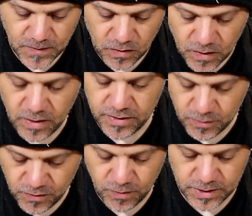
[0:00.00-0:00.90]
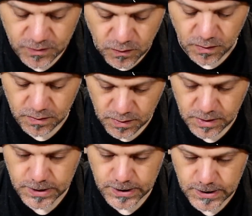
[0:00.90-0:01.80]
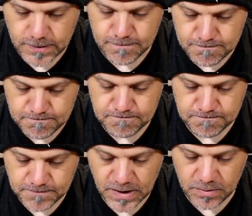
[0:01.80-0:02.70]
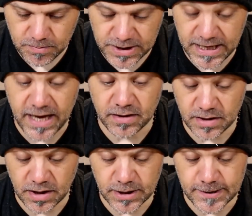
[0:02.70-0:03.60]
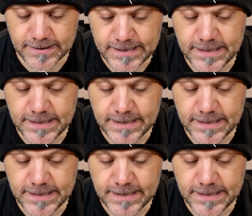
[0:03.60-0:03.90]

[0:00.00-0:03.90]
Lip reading: So that was really cool. But yeah,